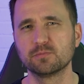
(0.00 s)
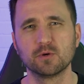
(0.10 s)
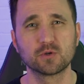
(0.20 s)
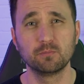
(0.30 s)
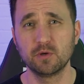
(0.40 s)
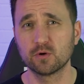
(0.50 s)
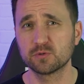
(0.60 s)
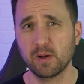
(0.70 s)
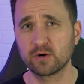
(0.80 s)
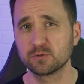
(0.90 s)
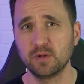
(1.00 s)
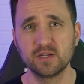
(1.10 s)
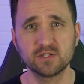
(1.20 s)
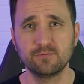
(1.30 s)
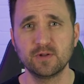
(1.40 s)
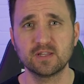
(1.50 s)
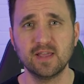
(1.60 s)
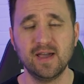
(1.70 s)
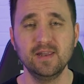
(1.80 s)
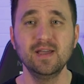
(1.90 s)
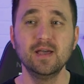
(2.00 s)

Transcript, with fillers: most computers, power supply, stuff like that,